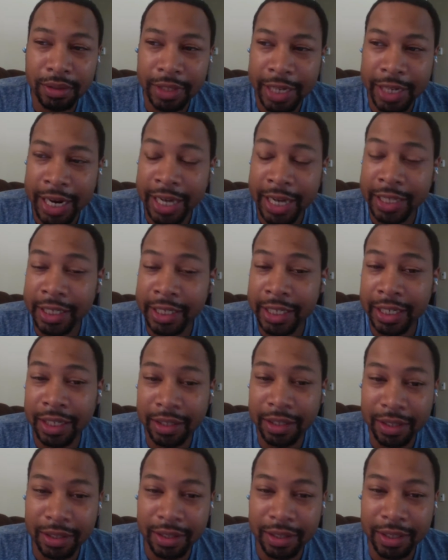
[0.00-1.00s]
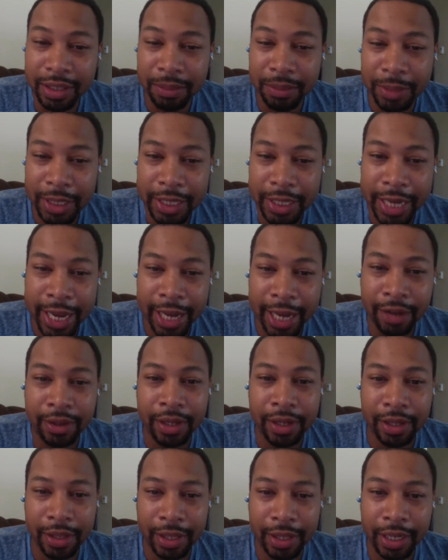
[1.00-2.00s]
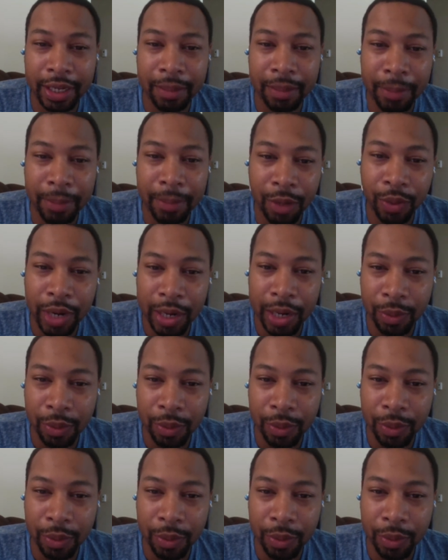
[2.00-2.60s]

that I needed to sit me down and think about what